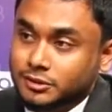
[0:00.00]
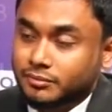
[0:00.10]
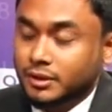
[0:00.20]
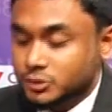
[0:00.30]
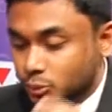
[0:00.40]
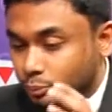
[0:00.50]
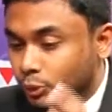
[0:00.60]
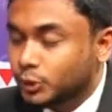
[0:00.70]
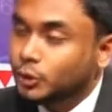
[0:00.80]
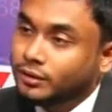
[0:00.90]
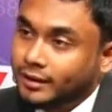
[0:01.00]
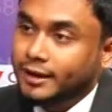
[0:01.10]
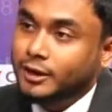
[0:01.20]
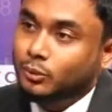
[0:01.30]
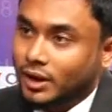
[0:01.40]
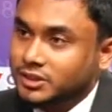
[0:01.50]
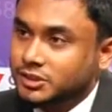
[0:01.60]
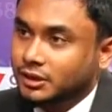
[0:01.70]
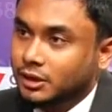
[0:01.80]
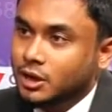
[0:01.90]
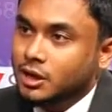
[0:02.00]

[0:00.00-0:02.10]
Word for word: Once you put your trade into action,